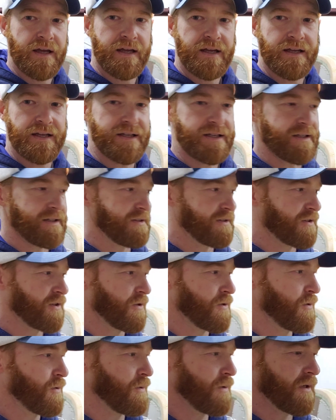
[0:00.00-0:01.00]
Hey,
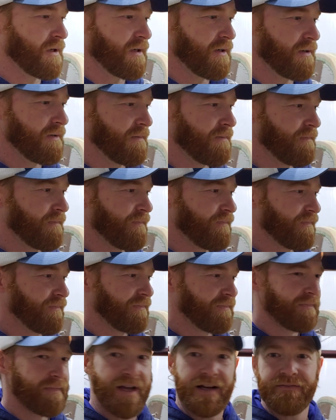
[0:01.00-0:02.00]
I've
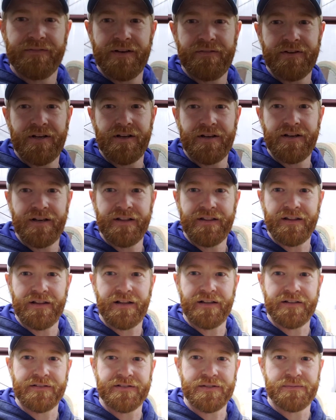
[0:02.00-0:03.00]
never done anything
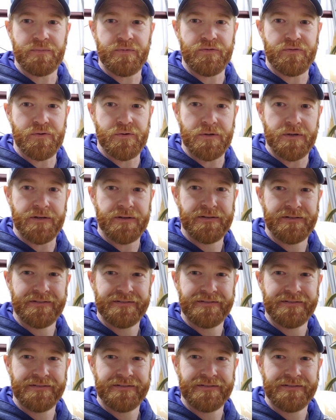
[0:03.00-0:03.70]
like this before.